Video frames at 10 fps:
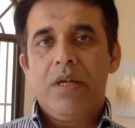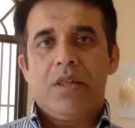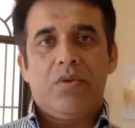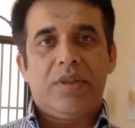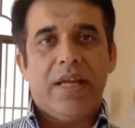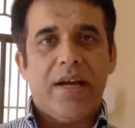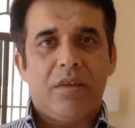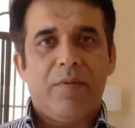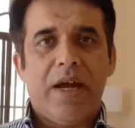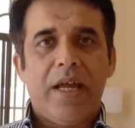So
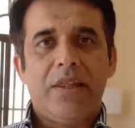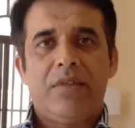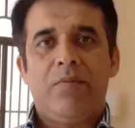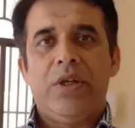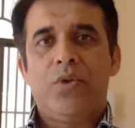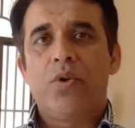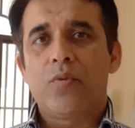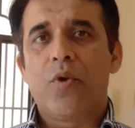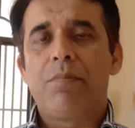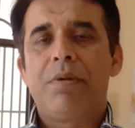that's why we
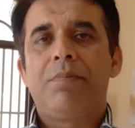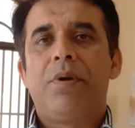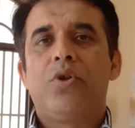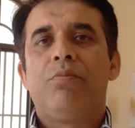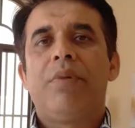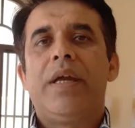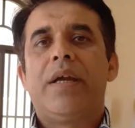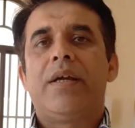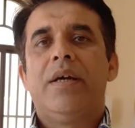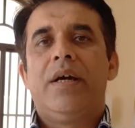don't want people to
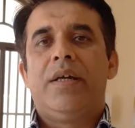make